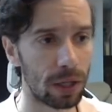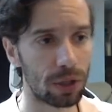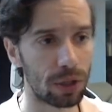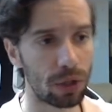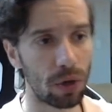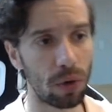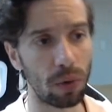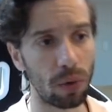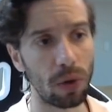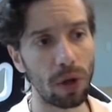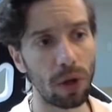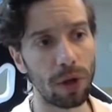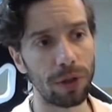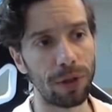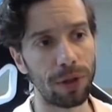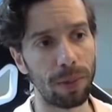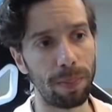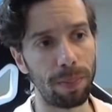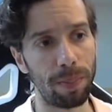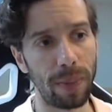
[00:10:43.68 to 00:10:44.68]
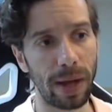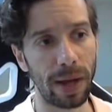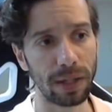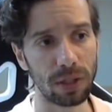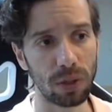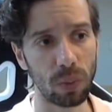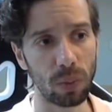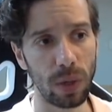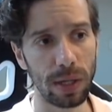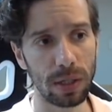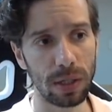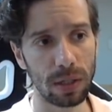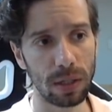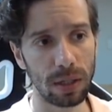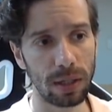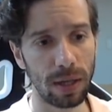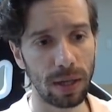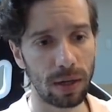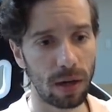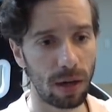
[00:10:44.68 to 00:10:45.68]
So the best ways
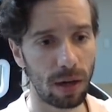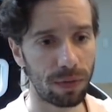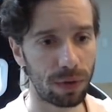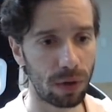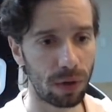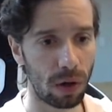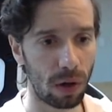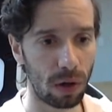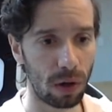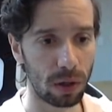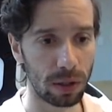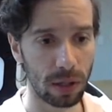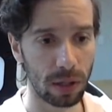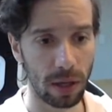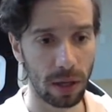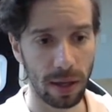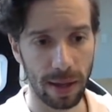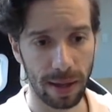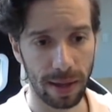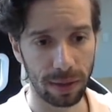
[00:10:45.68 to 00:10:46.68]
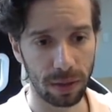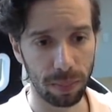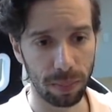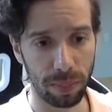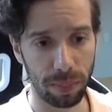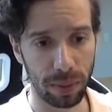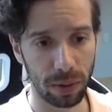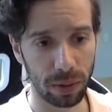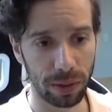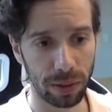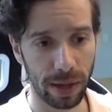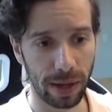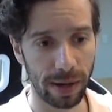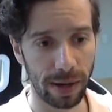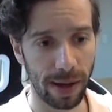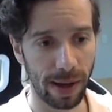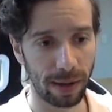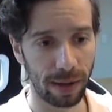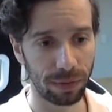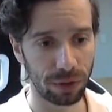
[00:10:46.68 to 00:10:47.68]
to get off her ult, and the build
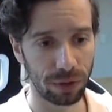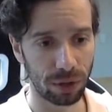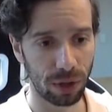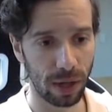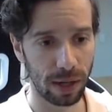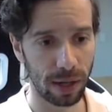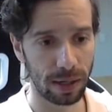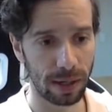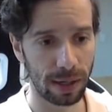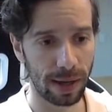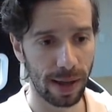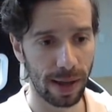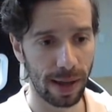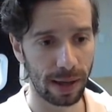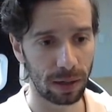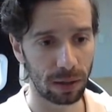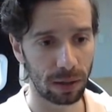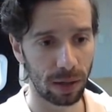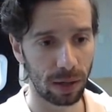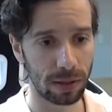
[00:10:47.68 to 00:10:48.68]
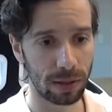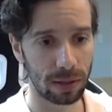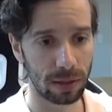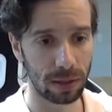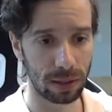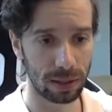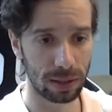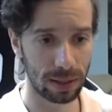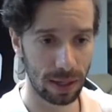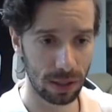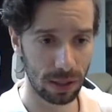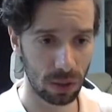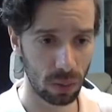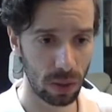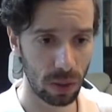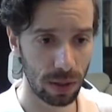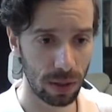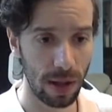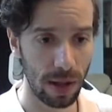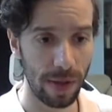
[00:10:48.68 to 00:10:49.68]
that I've tried and had a lot of success
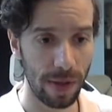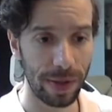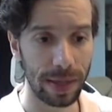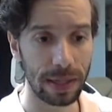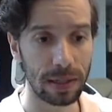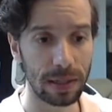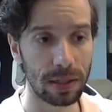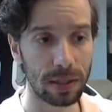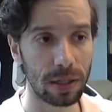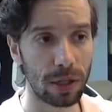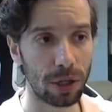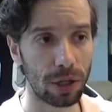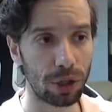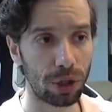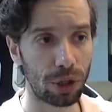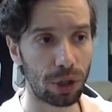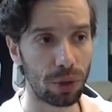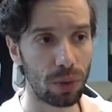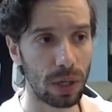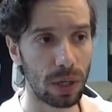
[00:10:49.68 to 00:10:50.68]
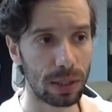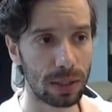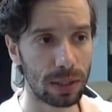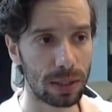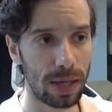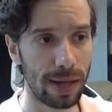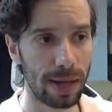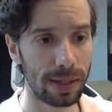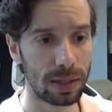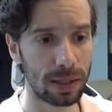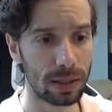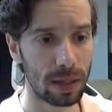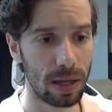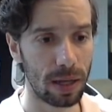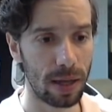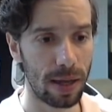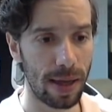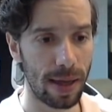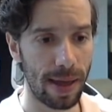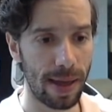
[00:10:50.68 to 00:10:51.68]
with, is QSS
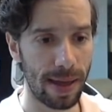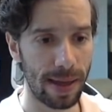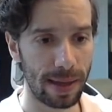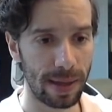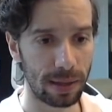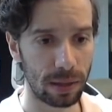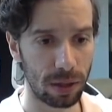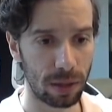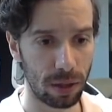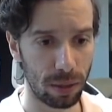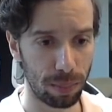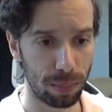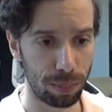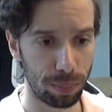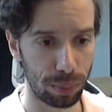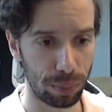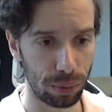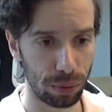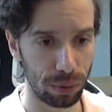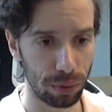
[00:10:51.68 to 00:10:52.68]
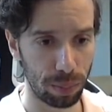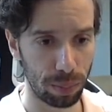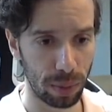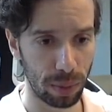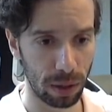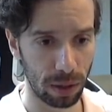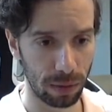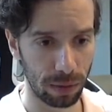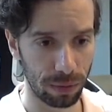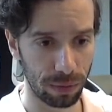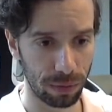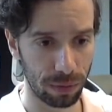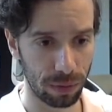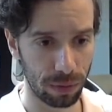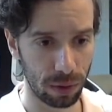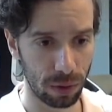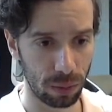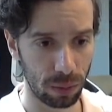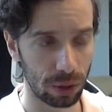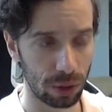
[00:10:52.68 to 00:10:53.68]
and blue buff,
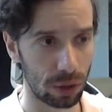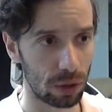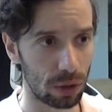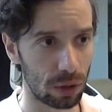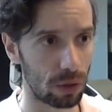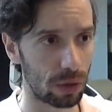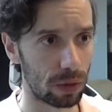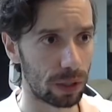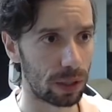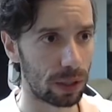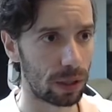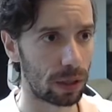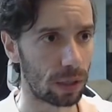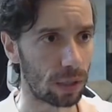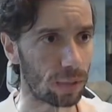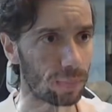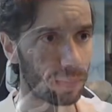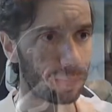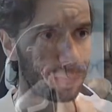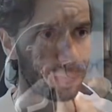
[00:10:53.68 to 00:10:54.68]
which is over here.